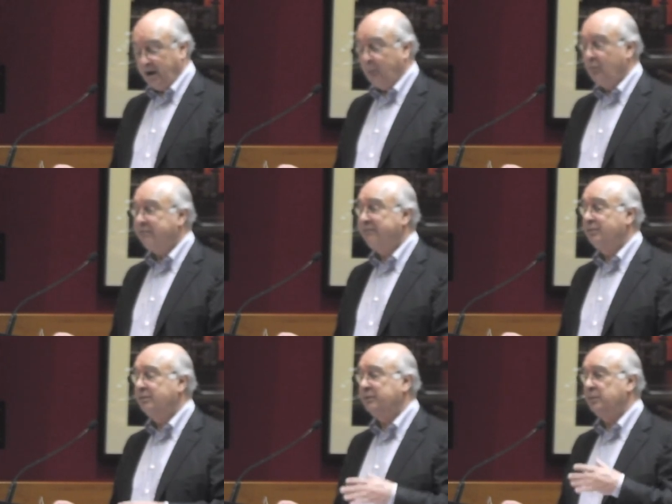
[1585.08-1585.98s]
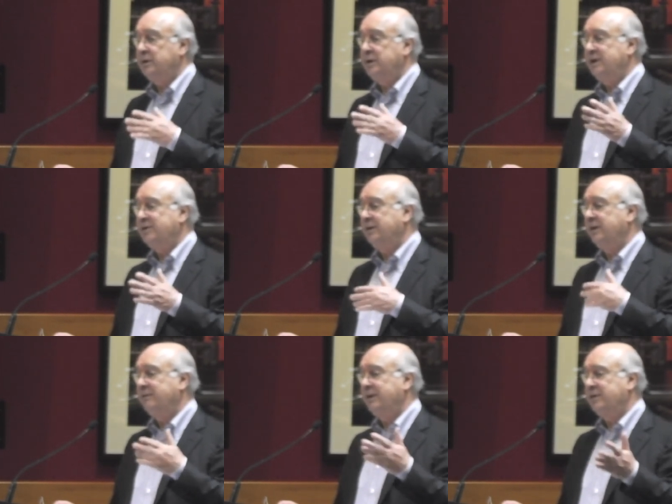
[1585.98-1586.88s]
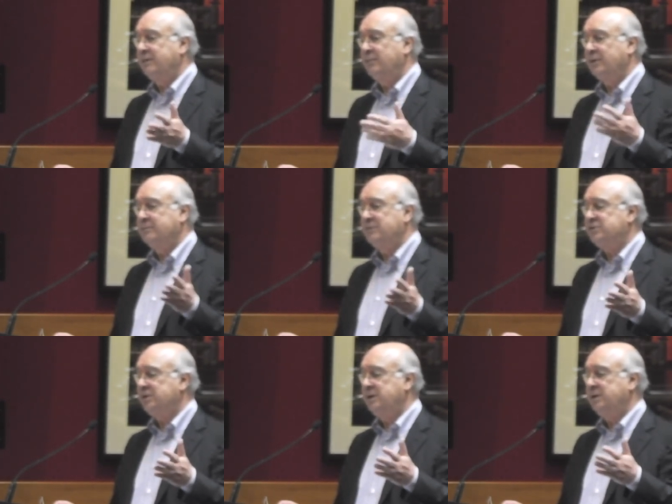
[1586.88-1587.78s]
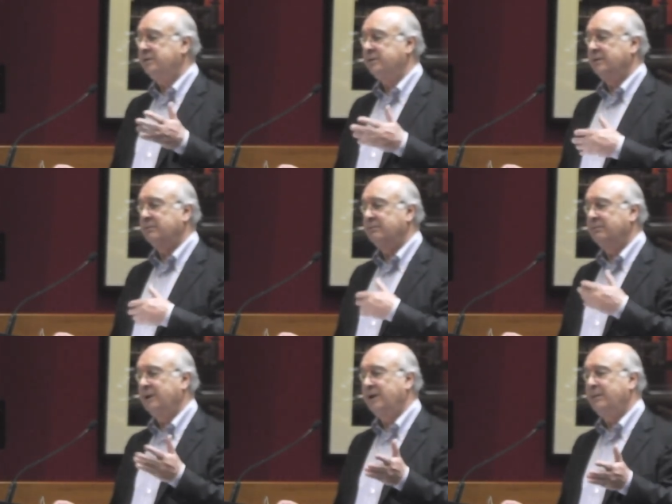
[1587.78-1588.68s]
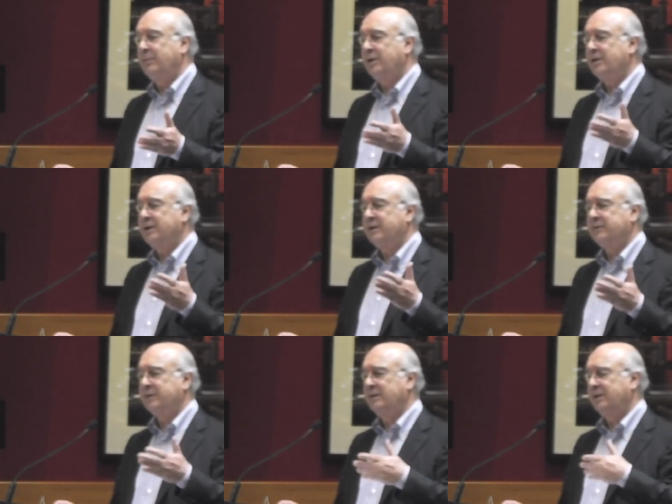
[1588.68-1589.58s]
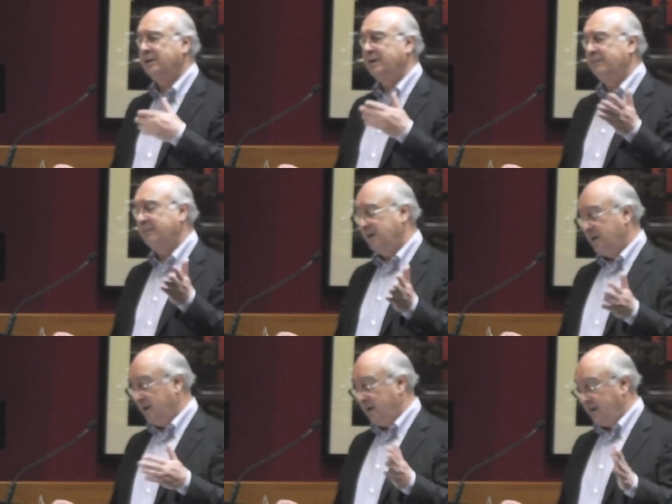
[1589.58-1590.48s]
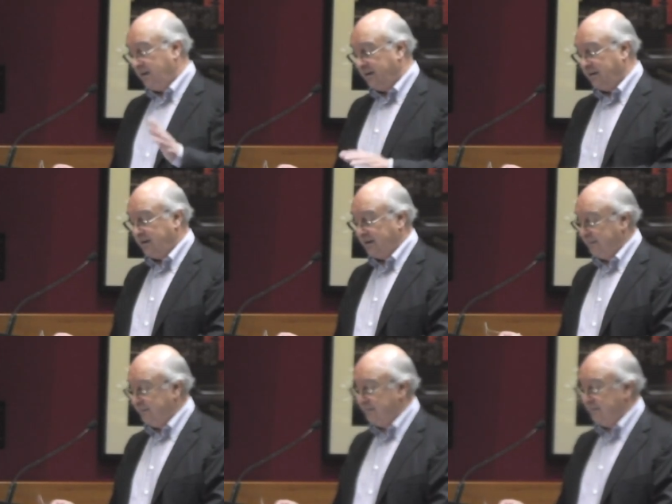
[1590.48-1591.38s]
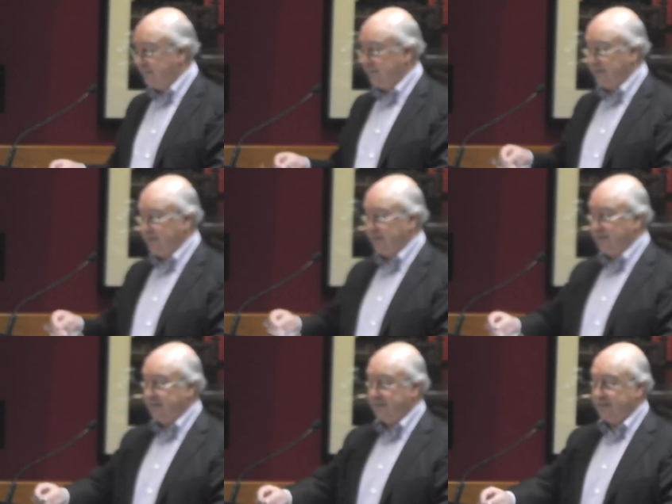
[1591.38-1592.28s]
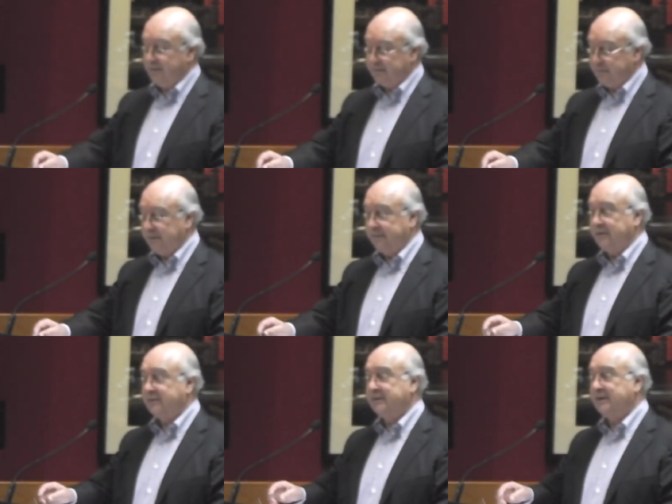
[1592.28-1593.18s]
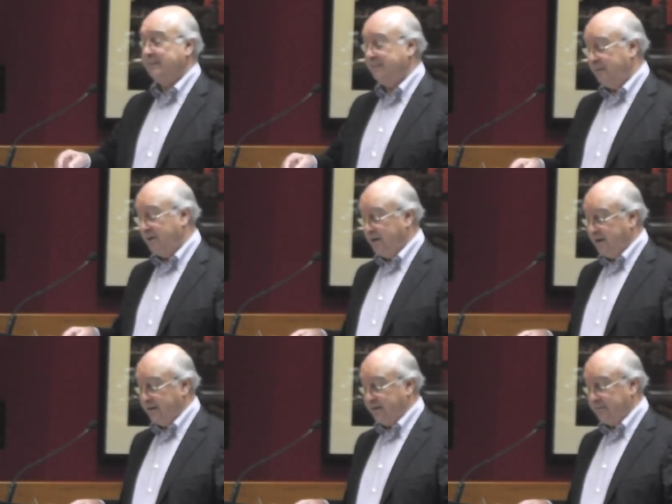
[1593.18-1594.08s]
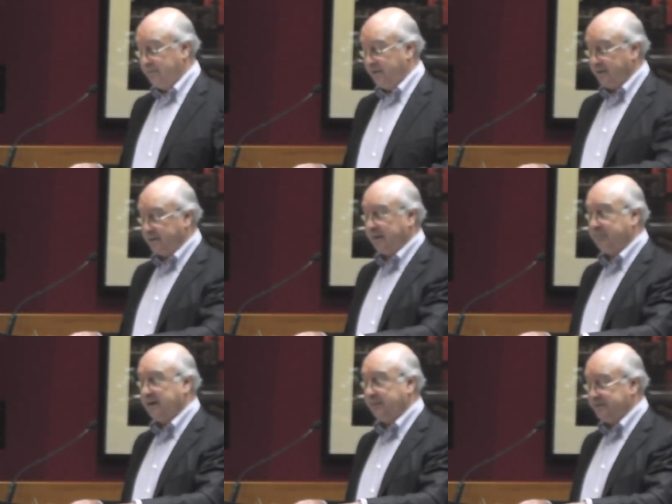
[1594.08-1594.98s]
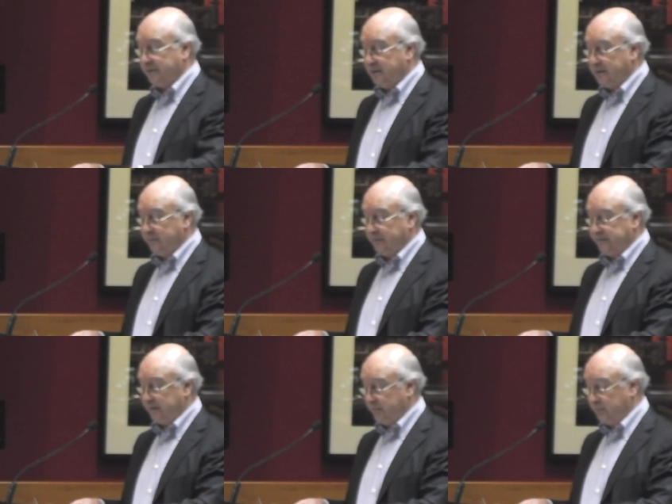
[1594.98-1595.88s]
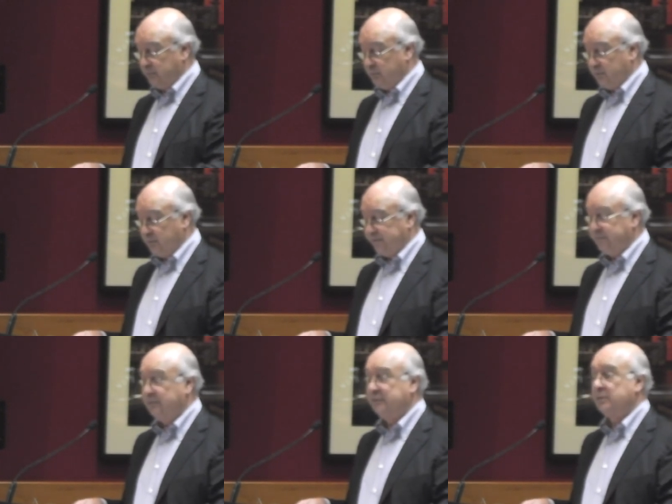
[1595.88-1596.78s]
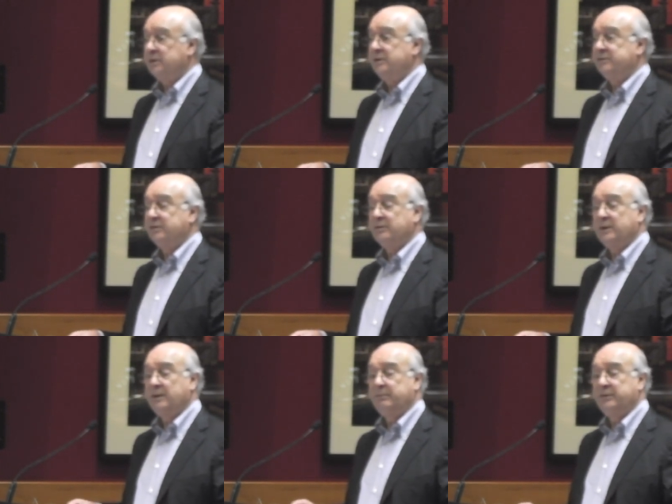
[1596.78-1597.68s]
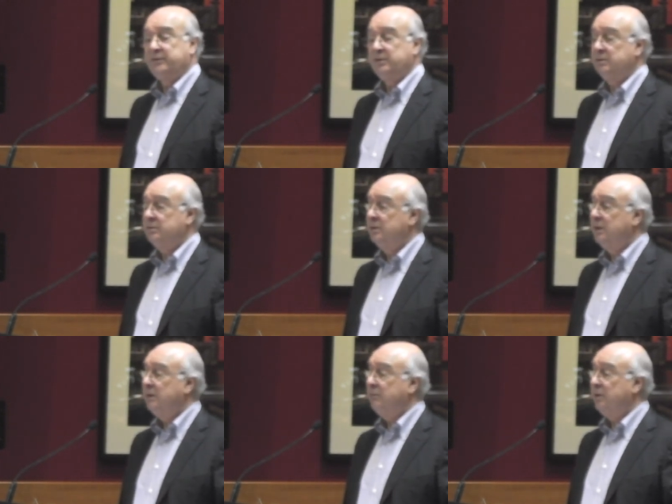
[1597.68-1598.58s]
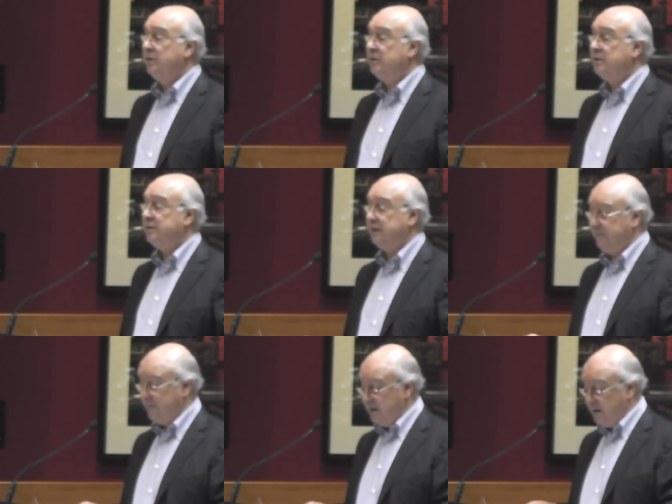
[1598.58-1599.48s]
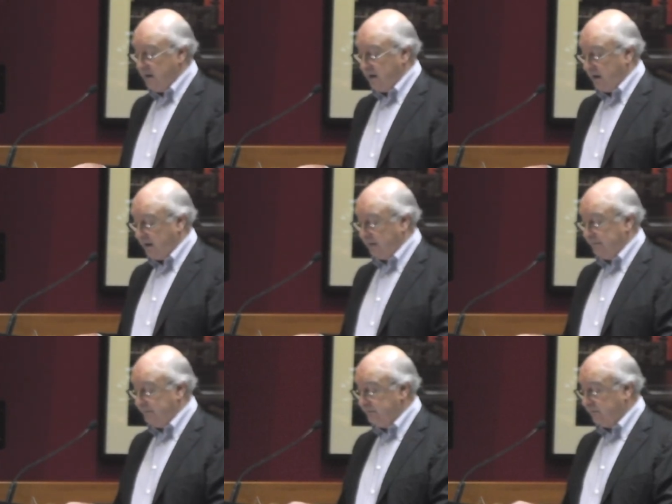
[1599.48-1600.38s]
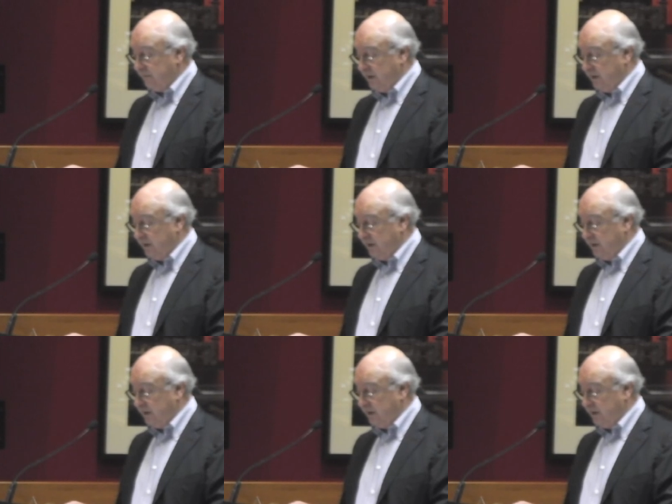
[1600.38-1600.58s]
and what fools we that invented modern machines and antibiotics and um, and, um, and, and hospitals that. Um, that you know keep babies alive once they're born. What, what fools we to uh, pursue modernity? Um,